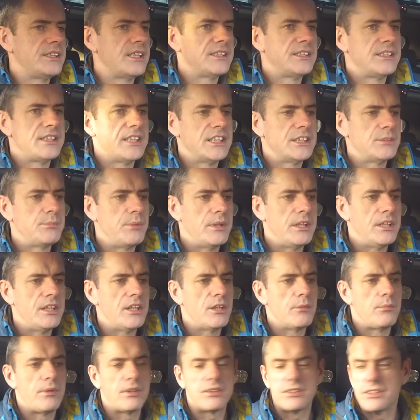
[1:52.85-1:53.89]
That 6-speed
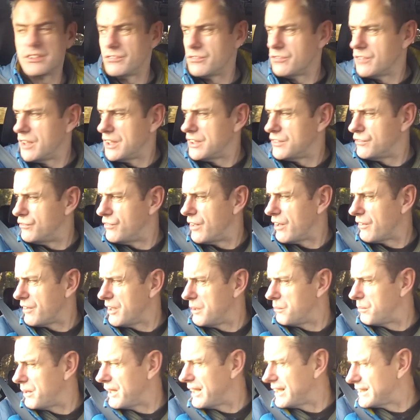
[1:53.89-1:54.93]
gearbox is
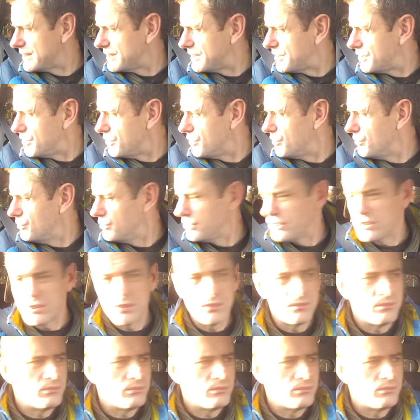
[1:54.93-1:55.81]
very pleasant to use.